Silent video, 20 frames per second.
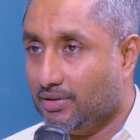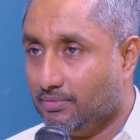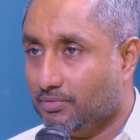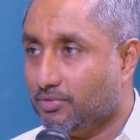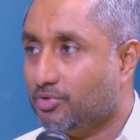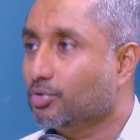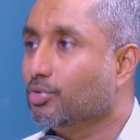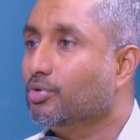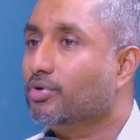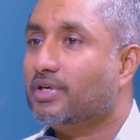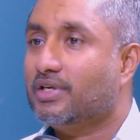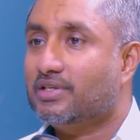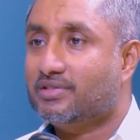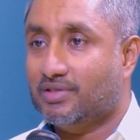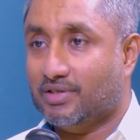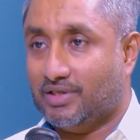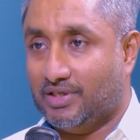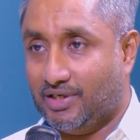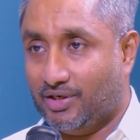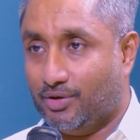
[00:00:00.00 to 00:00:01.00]
showcase
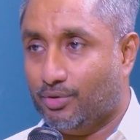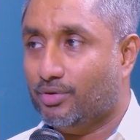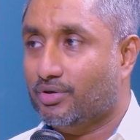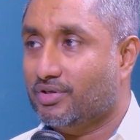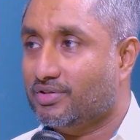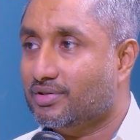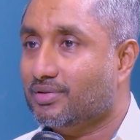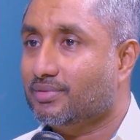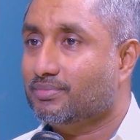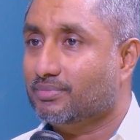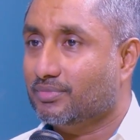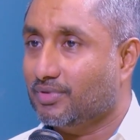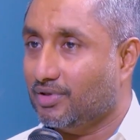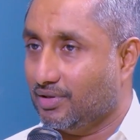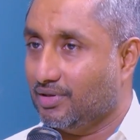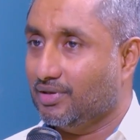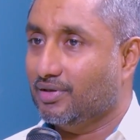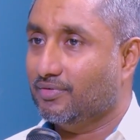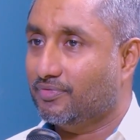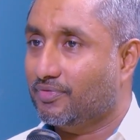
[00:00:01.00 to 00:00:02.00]
the heroism
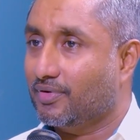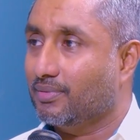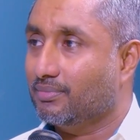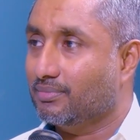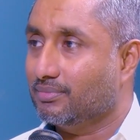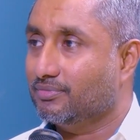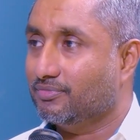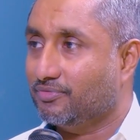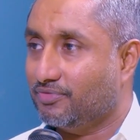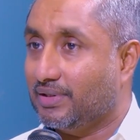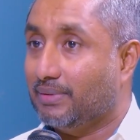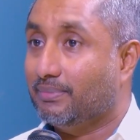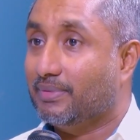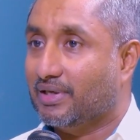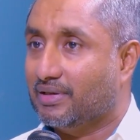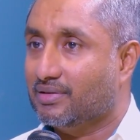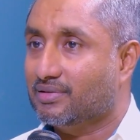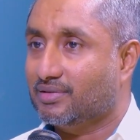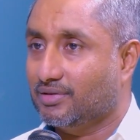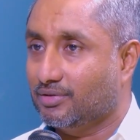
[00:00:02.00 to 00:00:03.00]
from
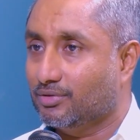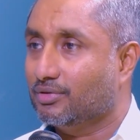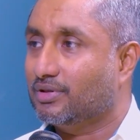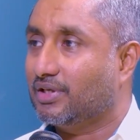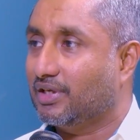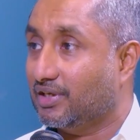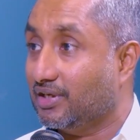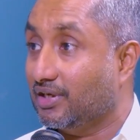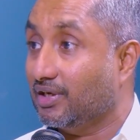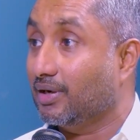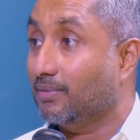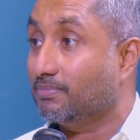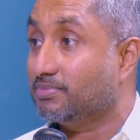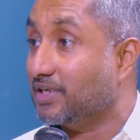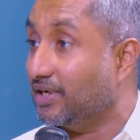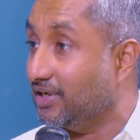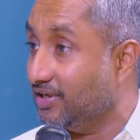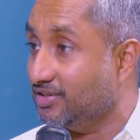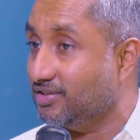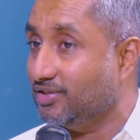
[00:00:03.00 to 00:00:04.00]
females, taking up
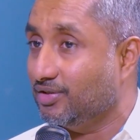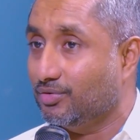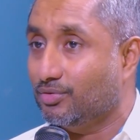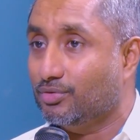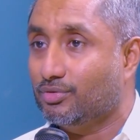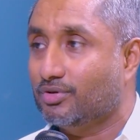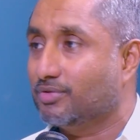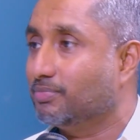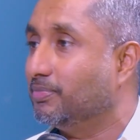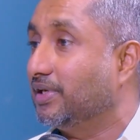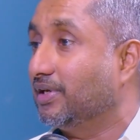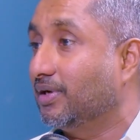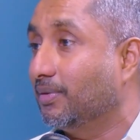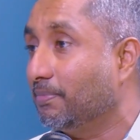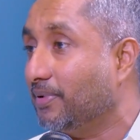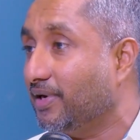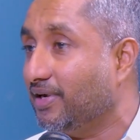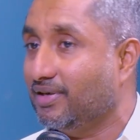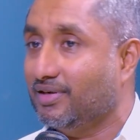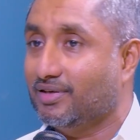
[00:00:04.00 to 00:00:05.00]
challenging roles, being a
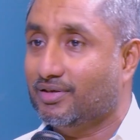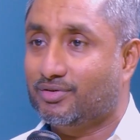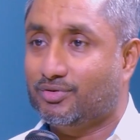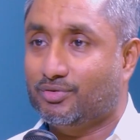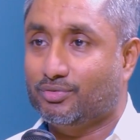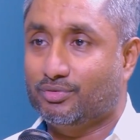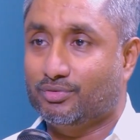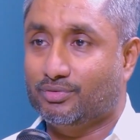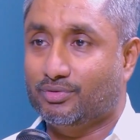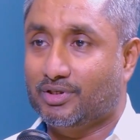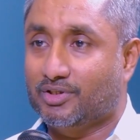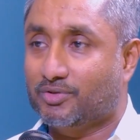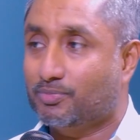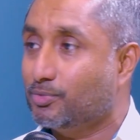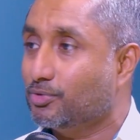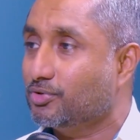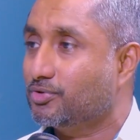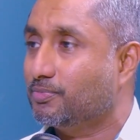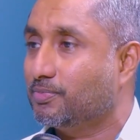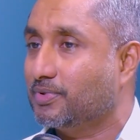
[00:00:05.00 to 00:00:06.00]
pilot to a
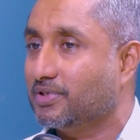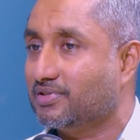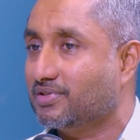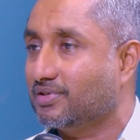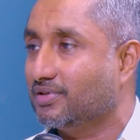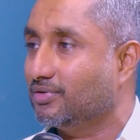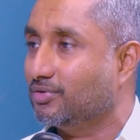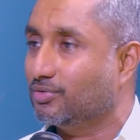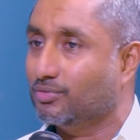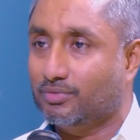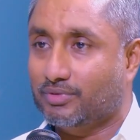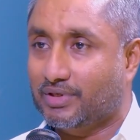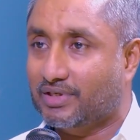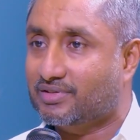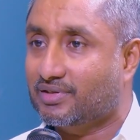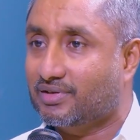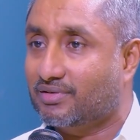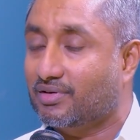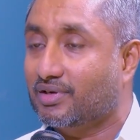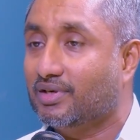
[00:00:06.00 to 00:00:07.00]
sports person to
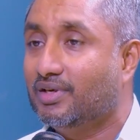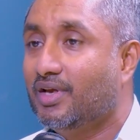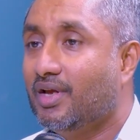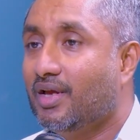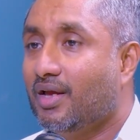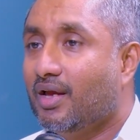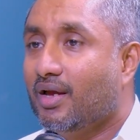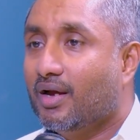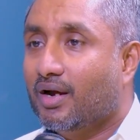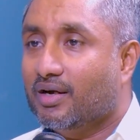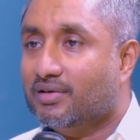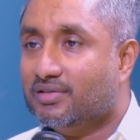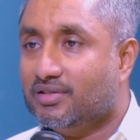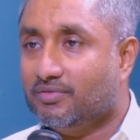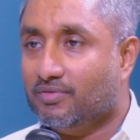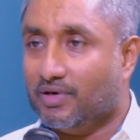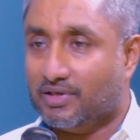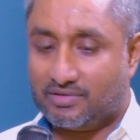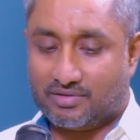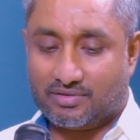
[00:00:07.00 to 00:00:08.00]
etc.
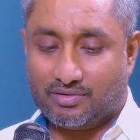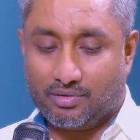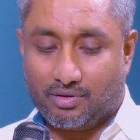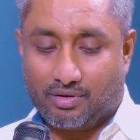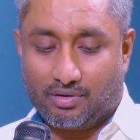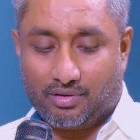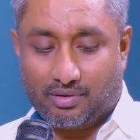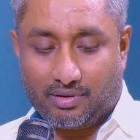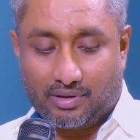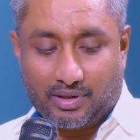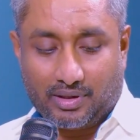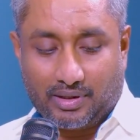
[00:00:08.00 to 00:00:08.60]
Harshanee, what's your,